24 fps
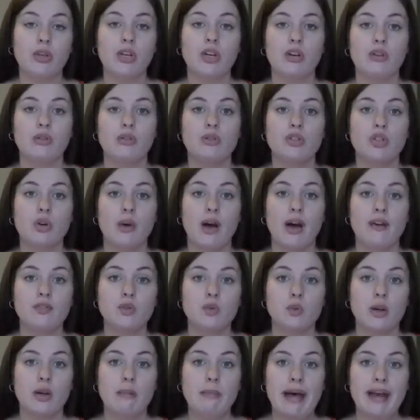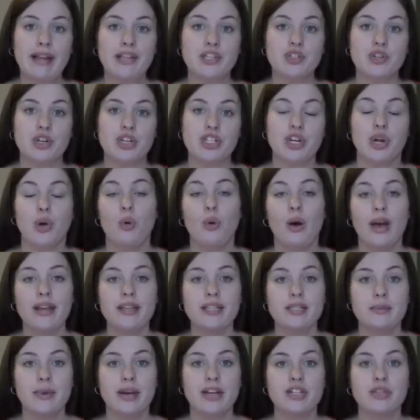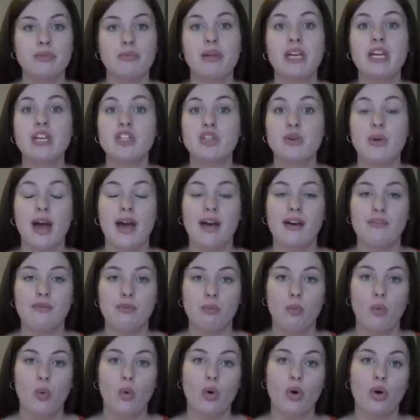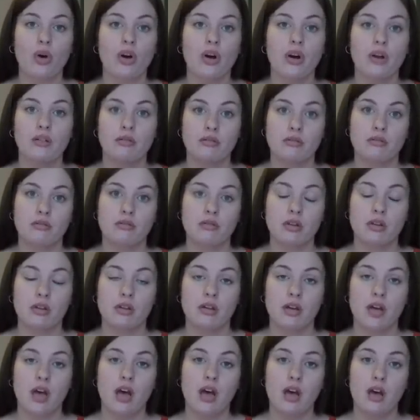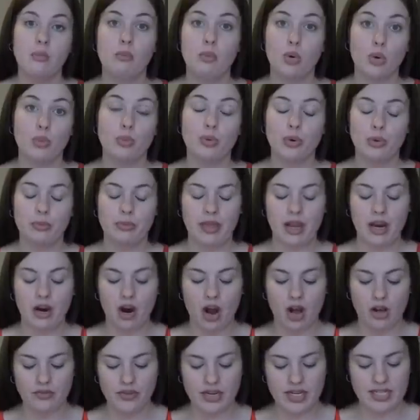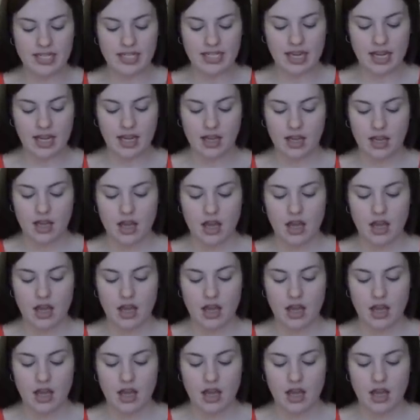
You know, you don't have to worry about it stretching quite as much because you have more, more room there, obviously.